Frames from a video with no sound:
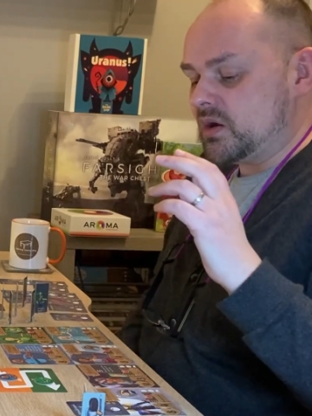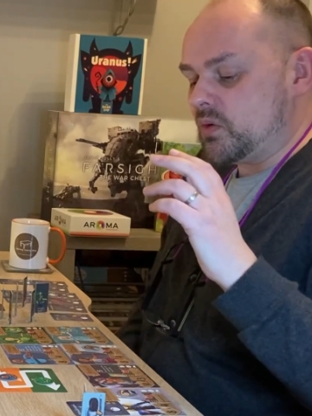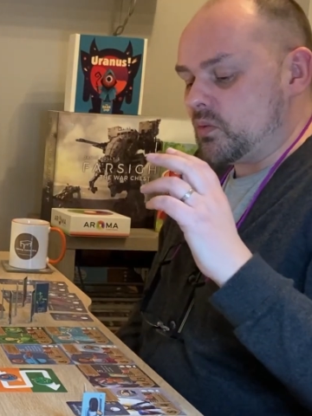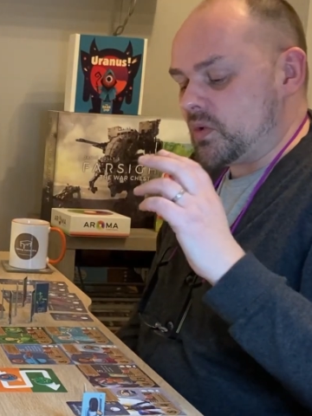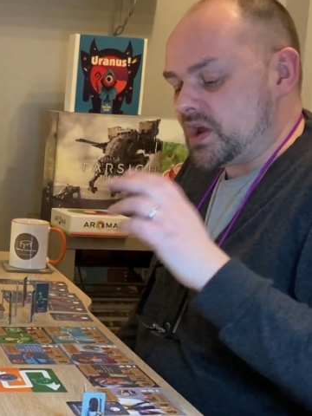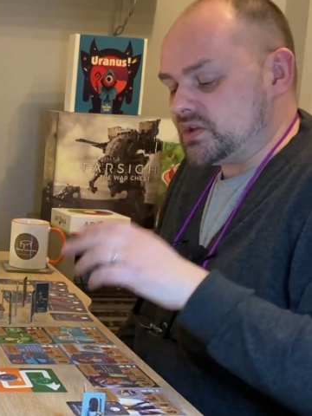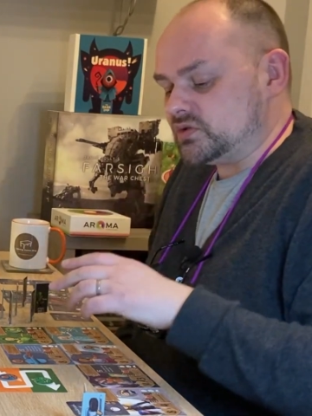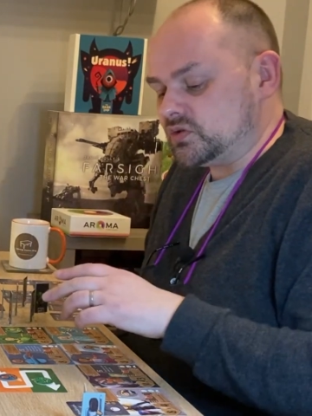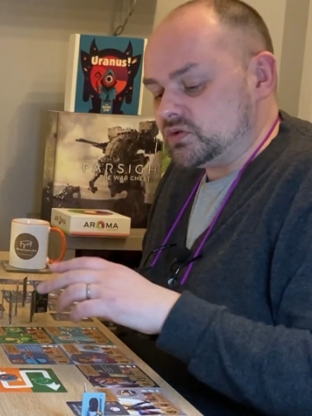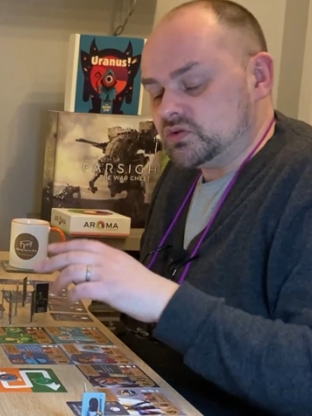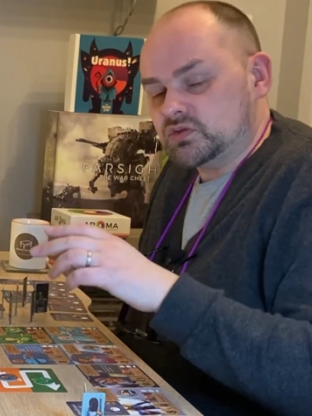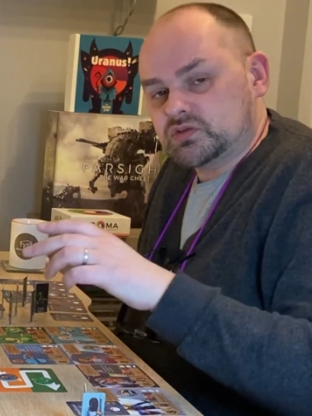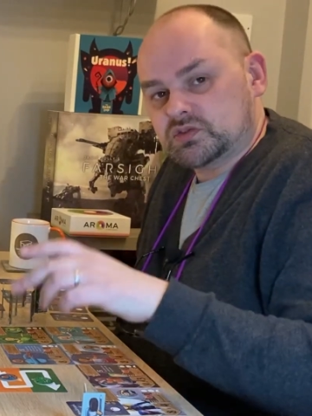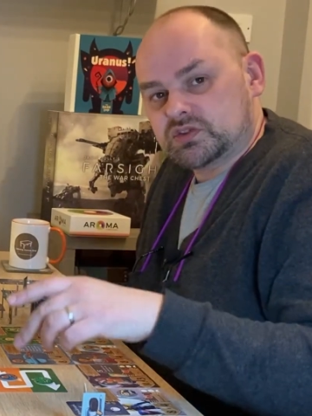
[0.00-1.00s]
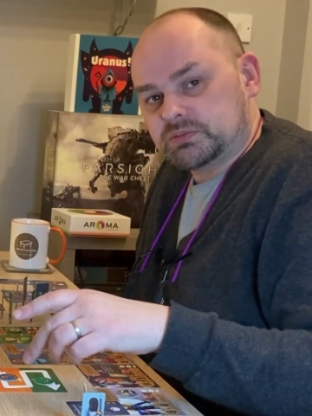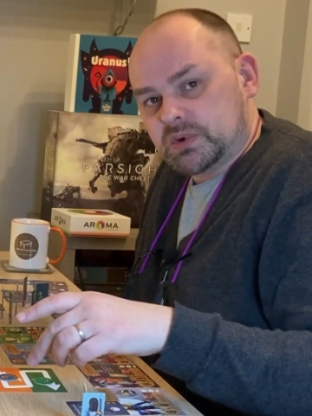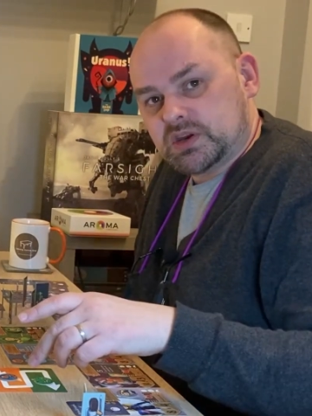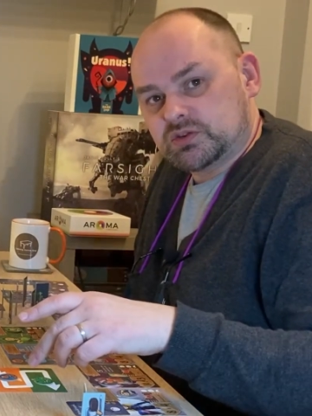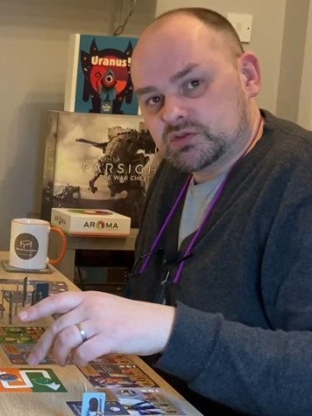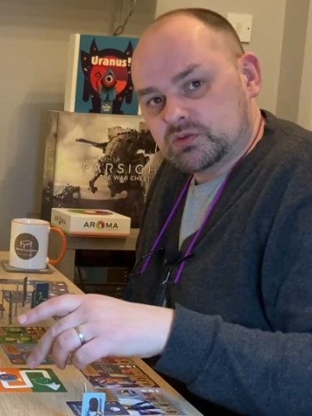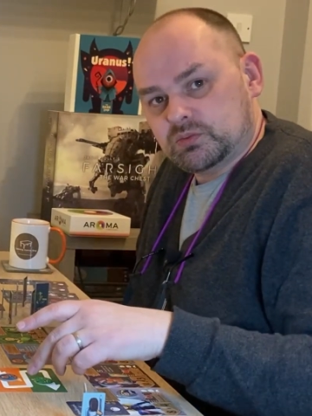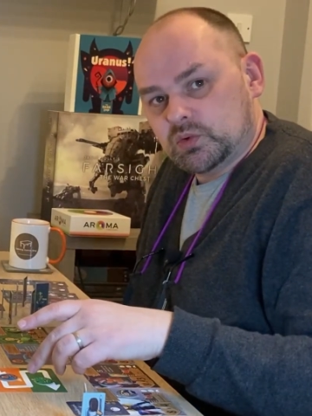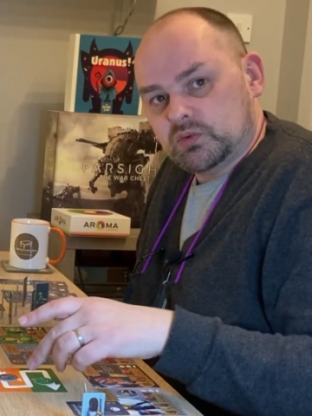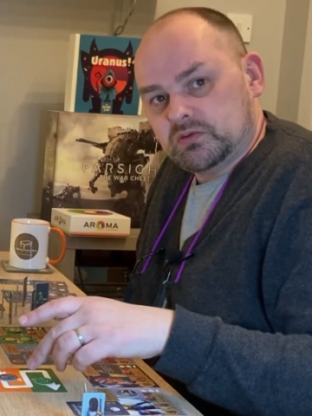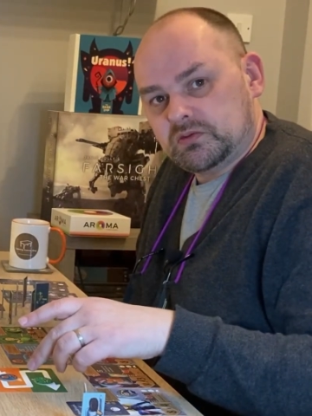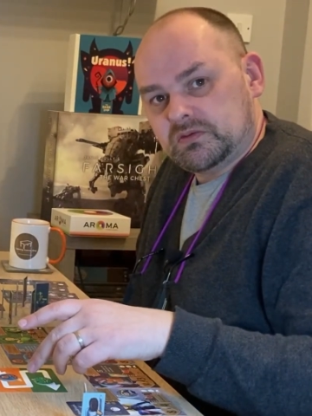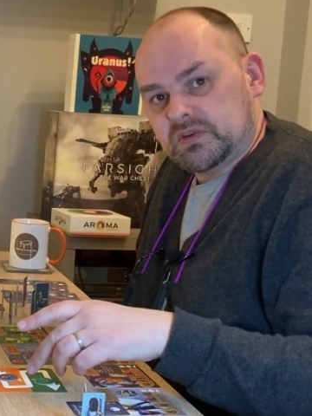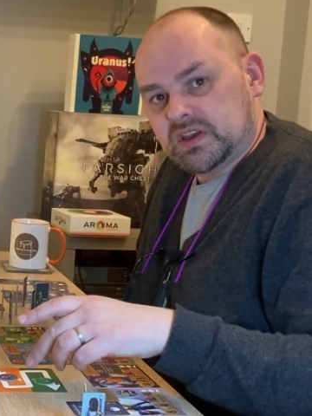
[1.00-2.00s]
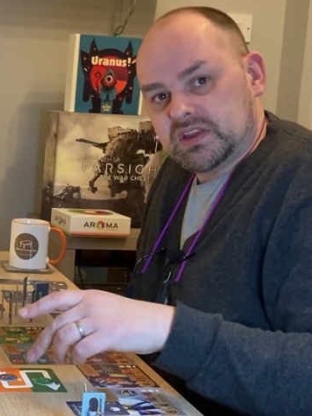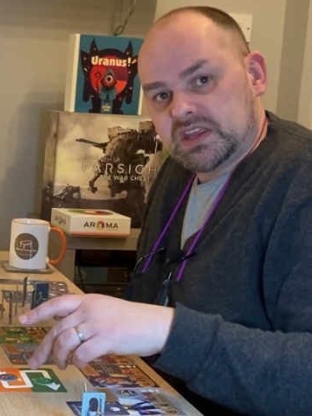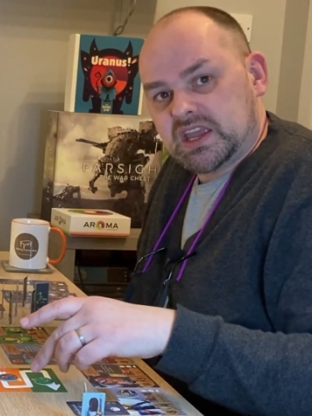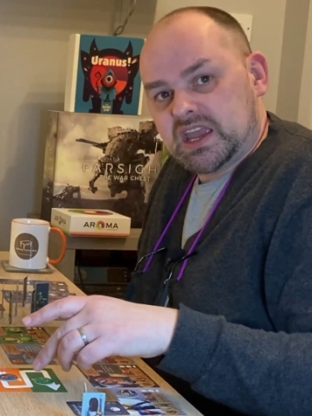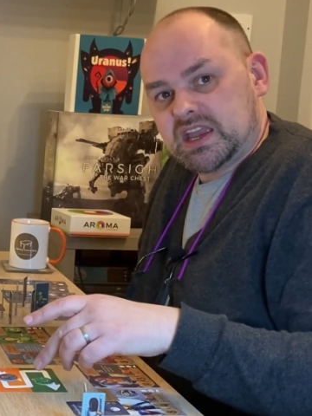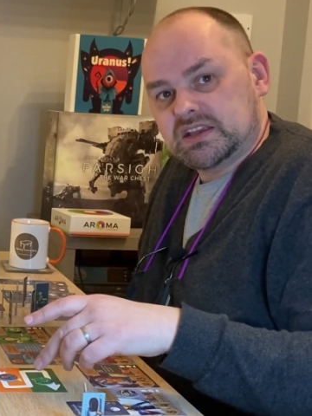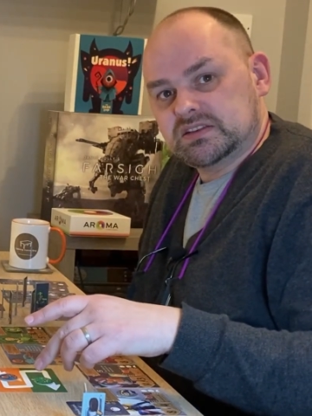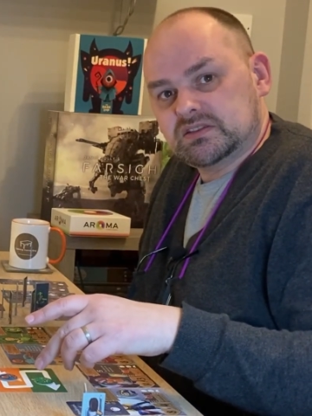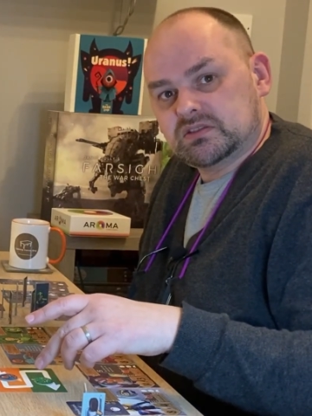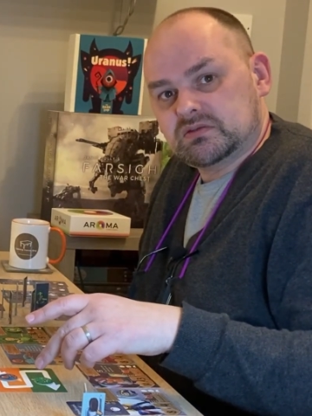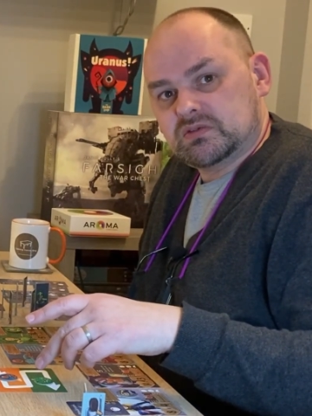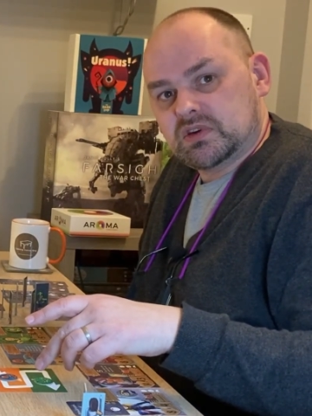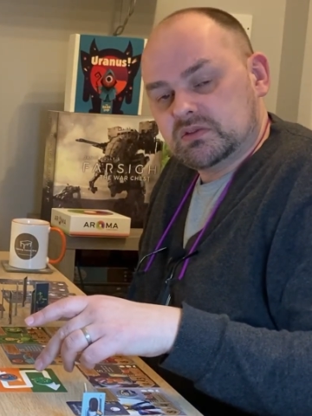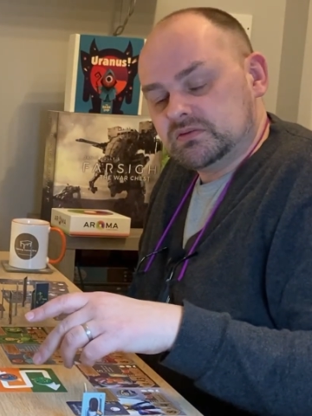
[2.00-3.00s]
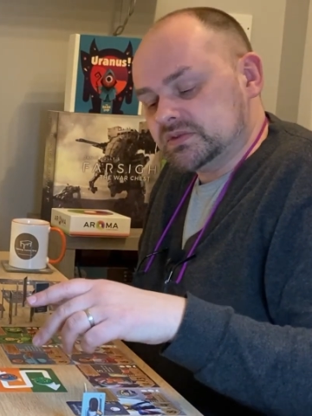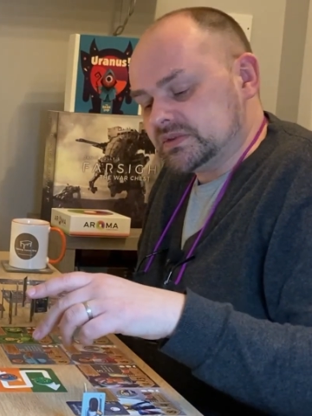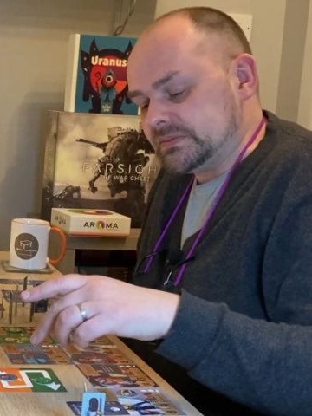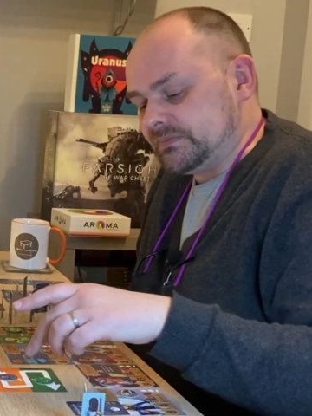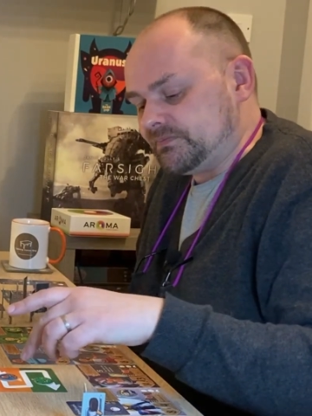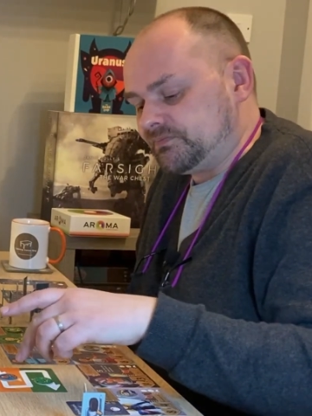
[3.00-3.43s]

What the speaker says: When you use your special move, at the end of the round,